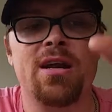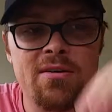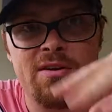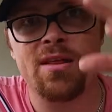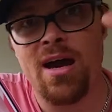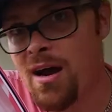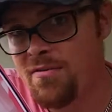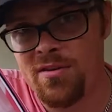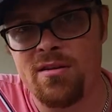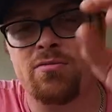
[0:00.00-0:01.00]
and everything
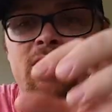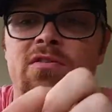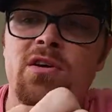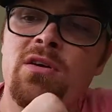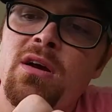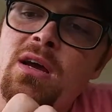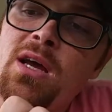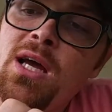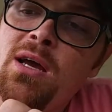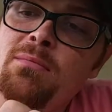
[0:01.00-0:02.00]
after the review,
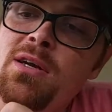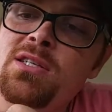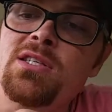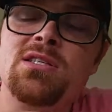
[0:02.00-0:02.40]
but it's